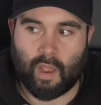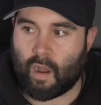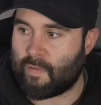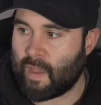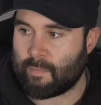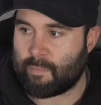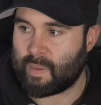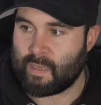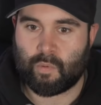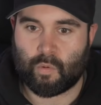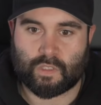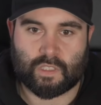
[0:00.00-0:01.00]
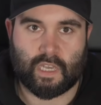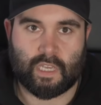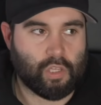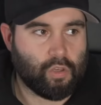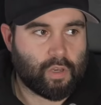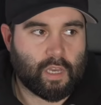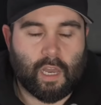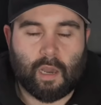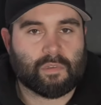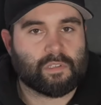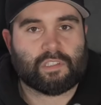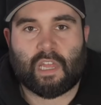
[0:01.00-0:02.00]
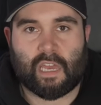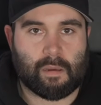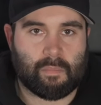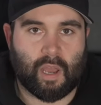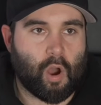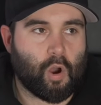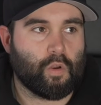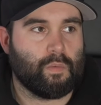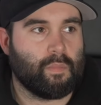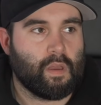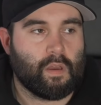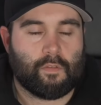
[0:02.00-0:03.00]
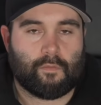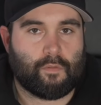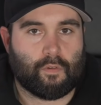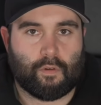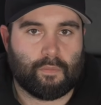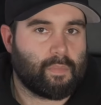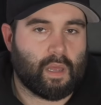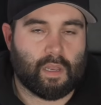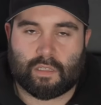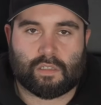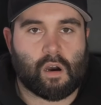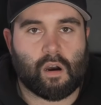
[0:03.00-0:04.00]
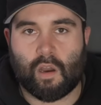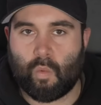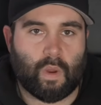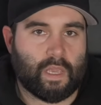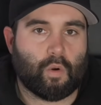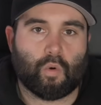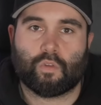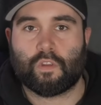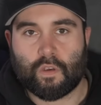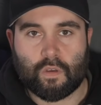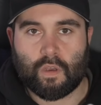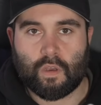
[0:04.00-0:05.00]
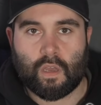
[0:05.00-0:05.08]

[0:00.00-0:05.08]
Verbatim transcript: I've had people say, you can come and stay at my home for an entire week or two,